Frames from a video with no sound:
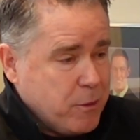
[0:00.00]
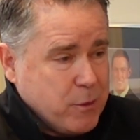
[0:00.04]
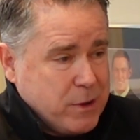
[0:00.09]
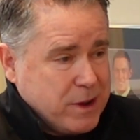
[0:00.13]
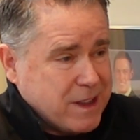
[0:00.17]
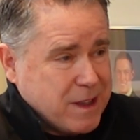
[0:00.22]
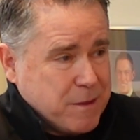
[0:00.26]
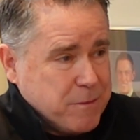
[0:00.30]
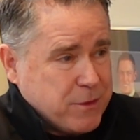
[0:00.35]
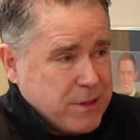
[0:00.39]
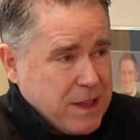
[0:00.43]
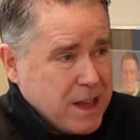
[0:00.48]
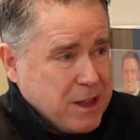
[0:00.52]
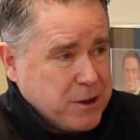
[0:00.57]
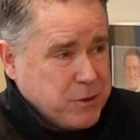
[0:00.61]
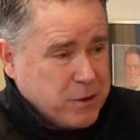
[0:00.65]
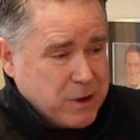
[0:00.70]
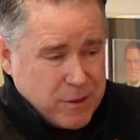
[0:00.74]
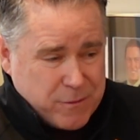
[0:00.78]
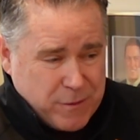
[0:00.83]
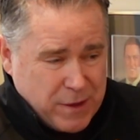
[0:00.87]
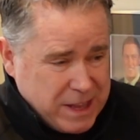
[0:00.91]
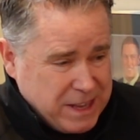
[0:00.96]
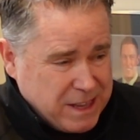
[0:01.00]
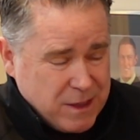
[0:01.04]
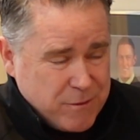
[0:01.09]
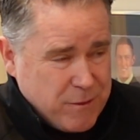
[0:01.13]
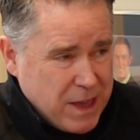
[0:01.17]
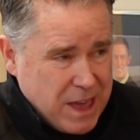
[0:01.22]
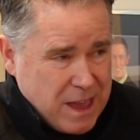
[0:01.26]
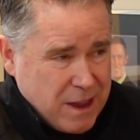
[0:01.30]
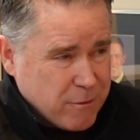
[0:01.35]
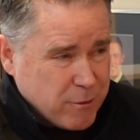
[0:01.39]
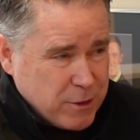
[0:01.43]
When it comes down to it, if I
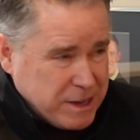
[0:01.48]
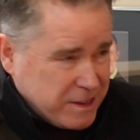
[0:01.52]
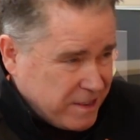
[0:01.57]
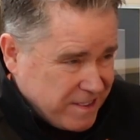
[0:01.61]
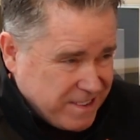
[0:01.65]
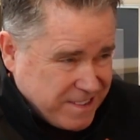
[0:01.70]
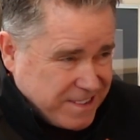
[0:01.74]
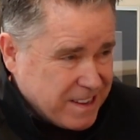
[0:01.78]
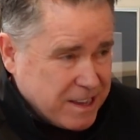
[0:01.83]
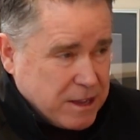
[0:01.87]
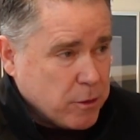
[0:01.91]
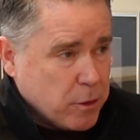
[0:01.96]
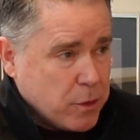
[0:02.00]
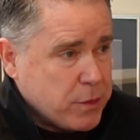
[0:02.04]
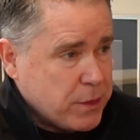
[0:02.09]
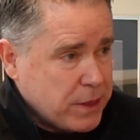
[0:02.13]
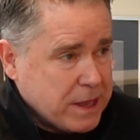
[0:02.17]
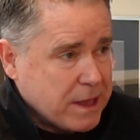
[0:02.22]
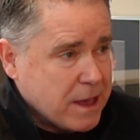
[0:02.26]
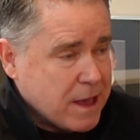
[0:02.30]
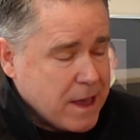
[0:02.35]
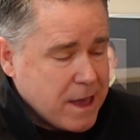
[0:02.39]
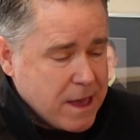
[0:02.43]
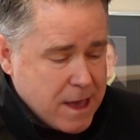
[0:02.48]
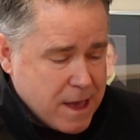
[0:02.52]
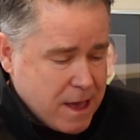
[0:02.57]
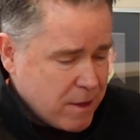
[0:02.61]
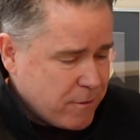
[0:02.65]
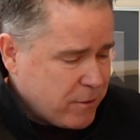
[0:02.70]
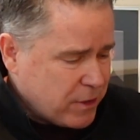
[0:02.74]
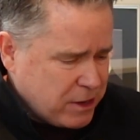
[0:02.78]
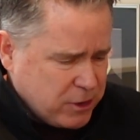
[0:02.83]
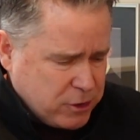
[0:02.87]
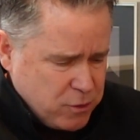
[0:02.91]
give every single thing I
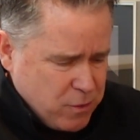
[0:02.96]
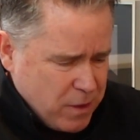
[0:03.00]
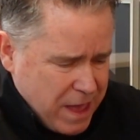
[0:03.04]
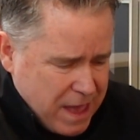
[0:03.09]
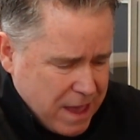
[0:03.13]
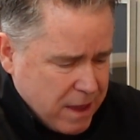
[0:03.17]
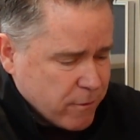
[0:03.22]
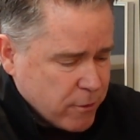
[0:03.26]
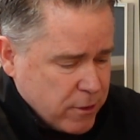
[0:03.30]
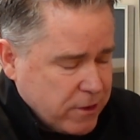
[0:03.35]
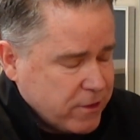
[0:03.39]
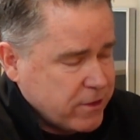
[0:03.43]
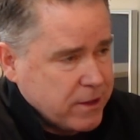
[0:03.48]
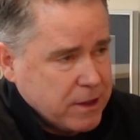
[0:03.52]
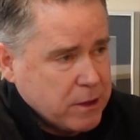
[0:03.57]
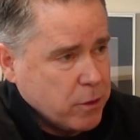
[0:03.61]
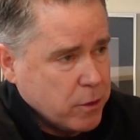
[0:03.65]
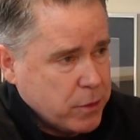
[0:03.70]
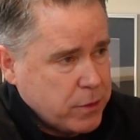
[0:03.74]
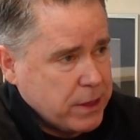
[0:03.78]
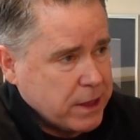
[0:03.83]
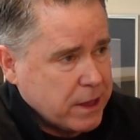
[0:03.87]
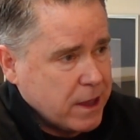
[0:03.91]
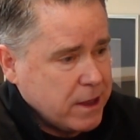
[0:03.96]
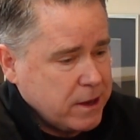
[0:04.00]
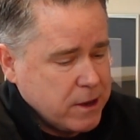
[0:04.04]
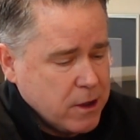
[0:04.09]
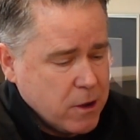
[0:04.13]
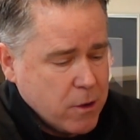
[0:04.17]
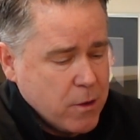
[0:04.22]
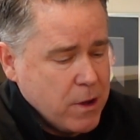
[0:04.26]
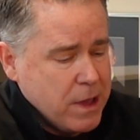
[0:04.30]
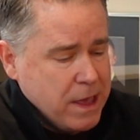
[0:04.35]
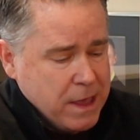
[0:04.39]
have and do every single thing I
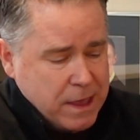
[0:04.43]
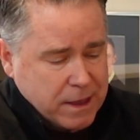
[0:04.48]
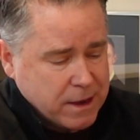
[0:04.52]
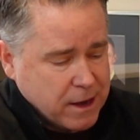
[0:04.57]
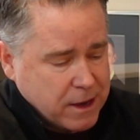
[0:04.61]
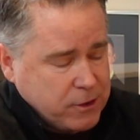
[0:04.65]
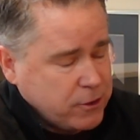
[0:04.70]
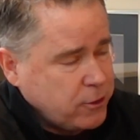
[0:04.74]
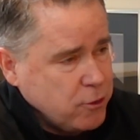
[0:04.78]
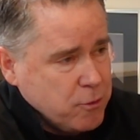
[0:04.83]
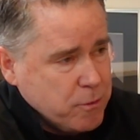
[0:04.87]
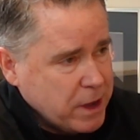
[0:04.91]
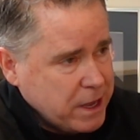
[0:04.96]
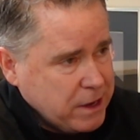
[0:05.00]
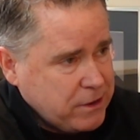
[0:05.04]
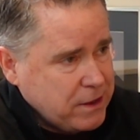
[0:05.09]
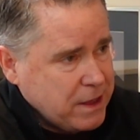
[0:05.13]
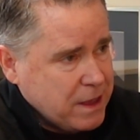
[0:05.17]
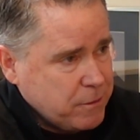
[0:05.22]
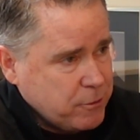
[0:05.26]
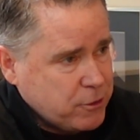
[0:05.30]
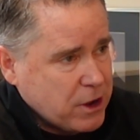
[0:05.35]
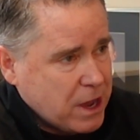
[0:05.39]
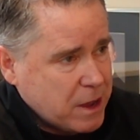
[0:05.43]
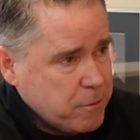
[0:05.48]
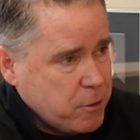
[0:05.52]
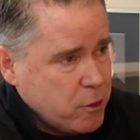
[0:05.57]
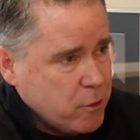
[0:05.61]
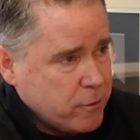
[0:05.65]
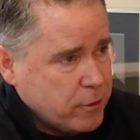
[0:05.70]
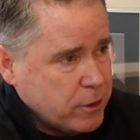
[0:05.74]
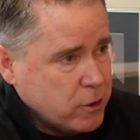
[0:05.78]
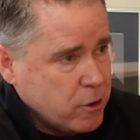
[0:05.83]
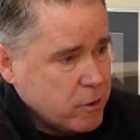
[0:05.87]
know, and I do my damn job
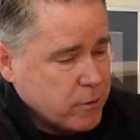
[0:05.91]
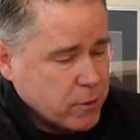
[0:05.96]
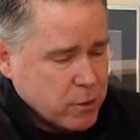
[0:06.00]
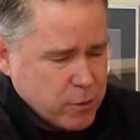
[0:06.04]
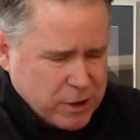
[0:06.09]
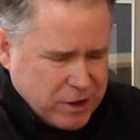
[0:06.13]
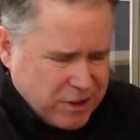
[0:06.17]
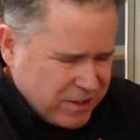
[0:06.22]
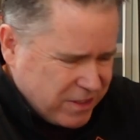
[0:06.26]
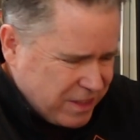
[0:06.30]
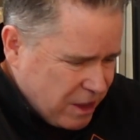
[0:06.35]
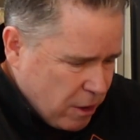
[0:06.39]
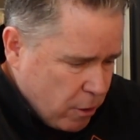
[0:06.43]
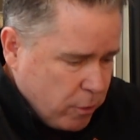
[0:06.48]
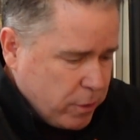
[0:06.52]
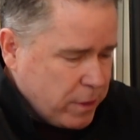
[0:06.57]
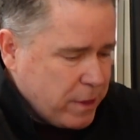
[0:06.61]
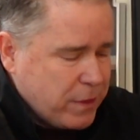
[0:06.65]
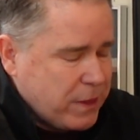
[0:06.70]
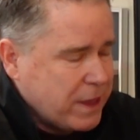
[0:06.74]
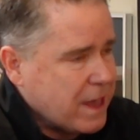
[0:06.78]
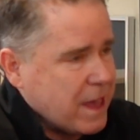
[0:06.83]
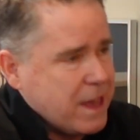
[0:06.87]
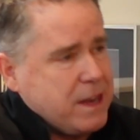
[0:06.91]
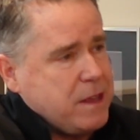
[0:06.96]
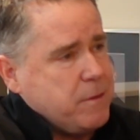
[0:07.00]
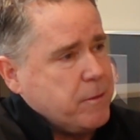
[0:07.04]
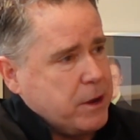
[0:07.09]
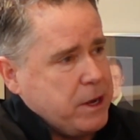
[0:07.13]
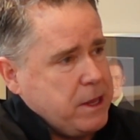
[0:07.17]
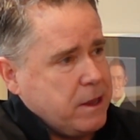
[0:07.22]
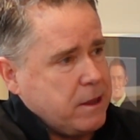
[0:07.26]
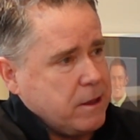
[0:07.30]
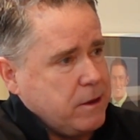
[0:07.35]
over and over, which is the only thing
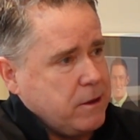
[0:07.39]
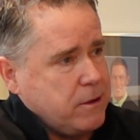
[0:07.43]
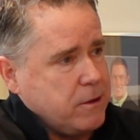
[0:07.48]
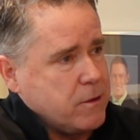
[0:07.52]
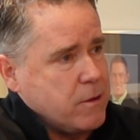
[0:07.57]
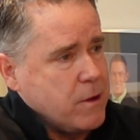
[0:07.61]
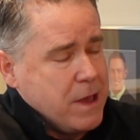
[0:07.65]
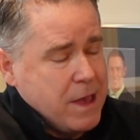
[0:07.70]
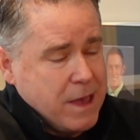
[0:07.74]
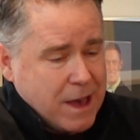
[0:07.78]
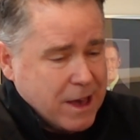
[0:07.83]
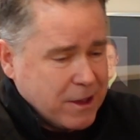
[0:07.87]
anybody can do.